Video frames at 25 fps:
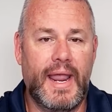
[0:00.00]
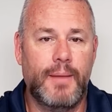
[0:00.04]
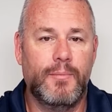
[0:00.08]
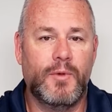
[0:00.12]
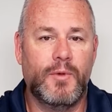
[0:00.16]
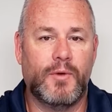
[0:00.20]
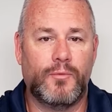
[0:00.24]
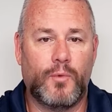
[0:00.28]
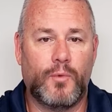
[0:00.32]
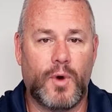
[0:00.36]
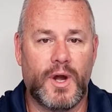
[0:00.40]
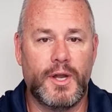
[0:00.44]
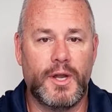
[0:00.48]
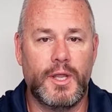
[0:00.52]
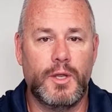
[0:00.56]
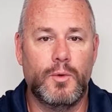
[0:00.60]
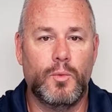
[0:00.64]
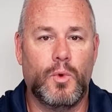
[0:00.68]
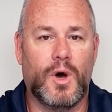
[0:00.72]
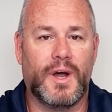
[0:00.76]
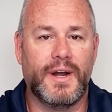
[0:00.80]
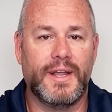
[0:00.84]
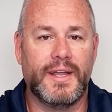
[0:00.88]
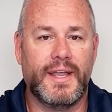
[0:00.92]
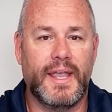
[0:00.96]
of where you
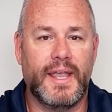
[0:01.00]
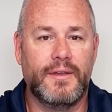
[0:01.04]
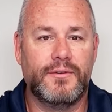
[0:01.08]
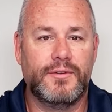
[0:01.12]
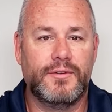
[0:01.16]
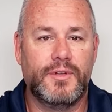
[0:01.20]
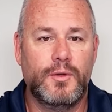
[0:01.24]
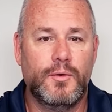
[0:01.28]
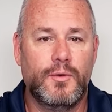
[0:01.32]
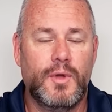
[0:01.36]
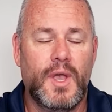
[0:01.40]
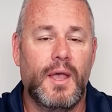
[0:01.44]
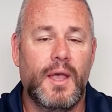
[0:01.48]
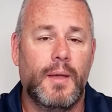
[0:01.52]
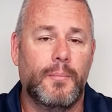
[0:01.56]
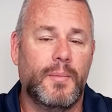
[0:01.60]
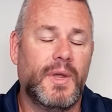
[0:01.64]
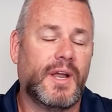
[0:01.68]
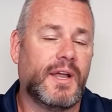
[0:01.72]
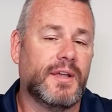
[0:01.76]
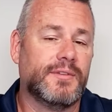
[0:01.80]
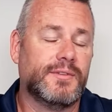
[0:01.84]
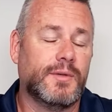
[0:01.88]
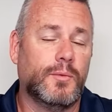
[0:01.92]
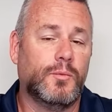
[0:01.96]
want to get to,
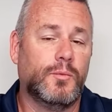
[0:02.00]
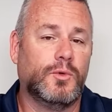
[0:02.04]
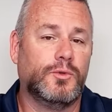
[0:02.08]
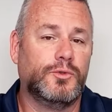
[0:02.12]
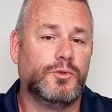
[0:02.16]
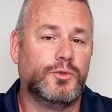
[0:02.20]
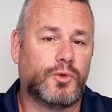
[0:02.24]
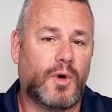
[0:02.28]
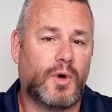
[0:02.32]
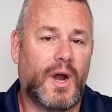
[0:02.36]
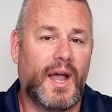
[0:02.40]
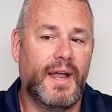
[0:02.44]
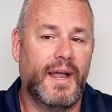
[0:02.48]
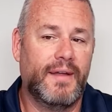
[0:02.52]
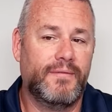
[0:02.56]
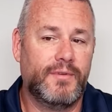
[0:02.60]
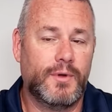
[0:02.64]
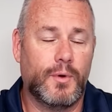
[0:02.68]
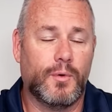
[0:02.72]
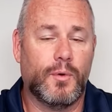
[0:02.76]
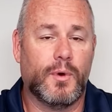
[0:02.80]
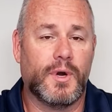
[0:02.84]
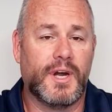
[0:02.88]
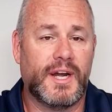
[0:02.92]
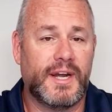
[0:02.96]
because it will drive your
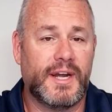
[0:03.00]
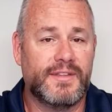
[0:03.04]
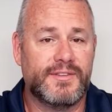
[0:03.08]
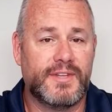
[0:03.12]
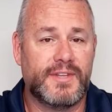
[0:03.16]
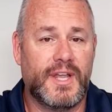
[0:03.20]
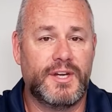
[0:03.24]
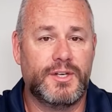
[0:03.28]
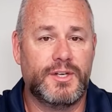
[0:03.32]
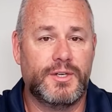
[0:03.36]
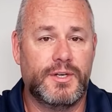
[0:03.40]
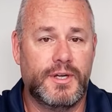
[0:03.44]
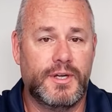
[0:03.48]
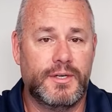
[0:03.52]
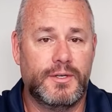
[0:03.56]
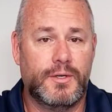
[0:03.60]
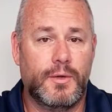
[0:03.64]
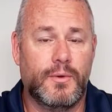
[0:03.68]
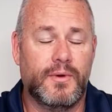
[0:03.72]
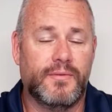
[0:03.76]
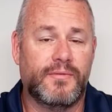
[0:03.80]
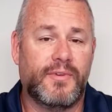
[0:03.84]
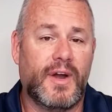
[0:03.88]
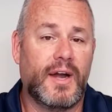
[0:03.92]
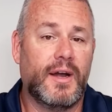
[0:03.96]
organization into a
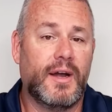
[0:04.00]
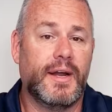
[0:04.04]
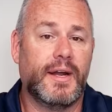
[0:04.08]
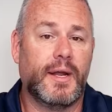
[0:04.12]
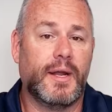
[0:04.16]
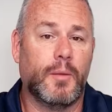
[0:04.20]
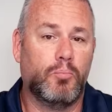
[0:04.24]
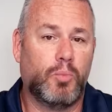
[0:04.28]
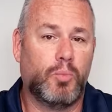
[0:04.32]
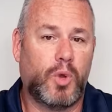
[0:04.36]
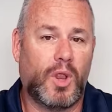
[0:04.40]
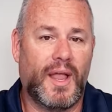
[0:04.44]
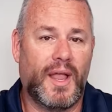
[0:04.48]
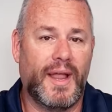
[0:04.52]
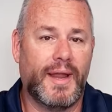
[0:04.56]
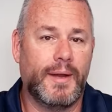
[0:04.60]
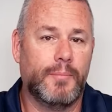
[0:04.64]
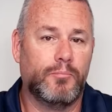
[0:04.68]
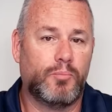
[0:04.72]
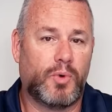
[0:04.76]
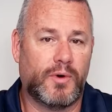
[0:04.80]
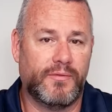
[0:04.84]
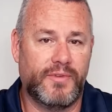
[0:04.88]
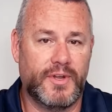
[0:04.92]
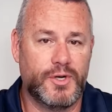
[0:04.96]
very compliant
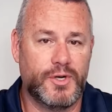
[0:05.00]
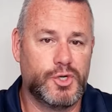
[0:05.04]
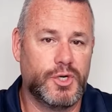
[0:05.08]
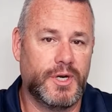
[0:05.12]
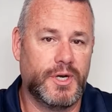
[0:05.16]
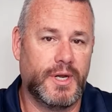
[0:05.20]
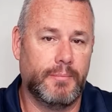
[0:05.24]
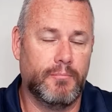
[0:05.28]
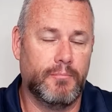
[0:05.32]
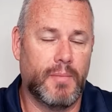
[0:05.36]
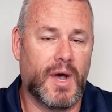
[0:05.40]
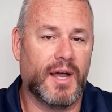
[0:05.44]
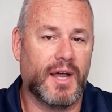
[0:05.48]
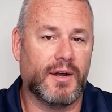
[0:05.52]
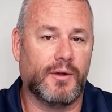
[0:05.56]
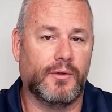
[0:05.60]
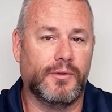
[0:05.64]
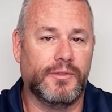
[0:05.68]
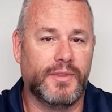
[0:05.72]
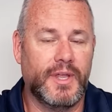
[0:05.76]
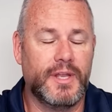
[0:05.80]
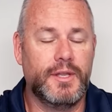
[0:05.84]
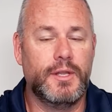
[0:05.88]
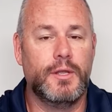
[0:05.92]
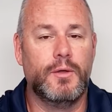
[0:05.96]
provisioning model
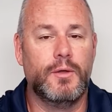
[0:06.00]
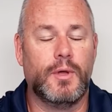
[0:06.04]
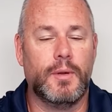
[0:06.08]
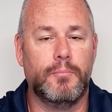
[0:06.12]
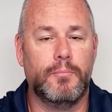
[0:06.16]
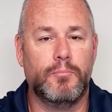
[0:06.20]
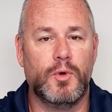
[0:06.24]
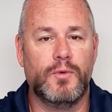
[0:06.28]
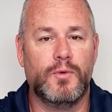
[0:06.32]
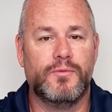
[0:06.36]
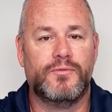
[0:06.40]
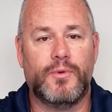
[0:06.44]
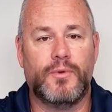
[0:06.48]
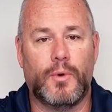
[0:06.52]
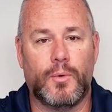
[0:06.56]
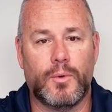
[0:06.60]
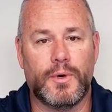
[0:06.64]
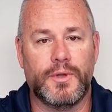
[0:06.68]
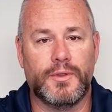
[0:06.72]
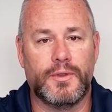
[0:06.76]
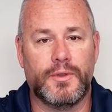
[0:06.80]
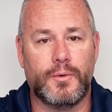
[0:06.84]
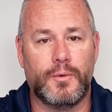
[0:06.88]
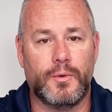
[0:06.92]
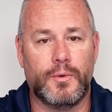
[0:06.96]
that you can move forward
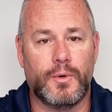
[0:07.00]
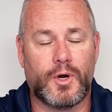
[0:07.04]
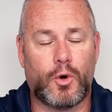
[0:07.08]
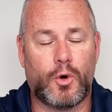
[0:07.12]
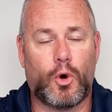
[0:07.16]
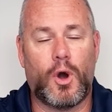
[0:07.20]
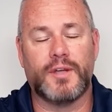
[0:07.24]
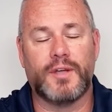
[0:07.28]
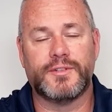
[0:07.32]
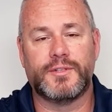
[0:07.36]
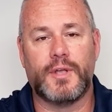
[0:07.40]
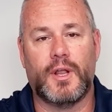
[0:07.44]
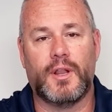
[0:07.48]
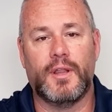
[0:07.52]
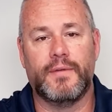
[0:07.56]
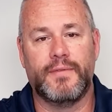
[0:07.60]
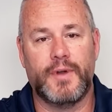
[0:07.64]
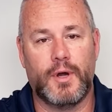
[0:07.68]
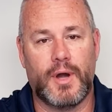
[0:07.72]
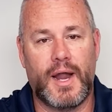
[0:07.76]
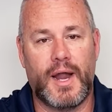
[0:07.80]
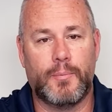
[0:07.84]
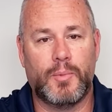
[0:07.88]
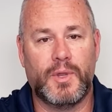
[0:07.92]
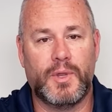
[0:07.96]
through across all of your
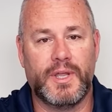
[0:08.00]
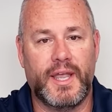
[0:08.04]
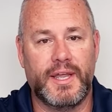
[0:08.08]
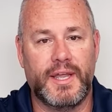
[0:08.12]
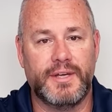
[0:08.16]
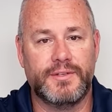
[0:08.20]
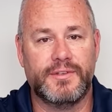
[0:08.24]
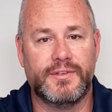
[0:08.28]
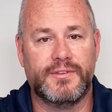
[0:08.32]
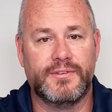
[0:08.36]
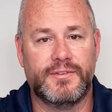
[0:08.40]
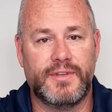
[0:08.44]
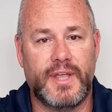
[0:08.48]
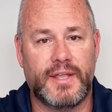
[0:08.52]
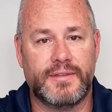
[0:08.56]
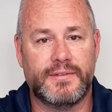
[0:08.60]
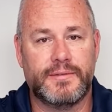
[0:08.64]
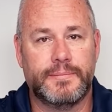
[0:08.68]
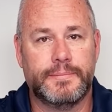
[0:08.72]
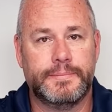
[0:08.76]
application sets.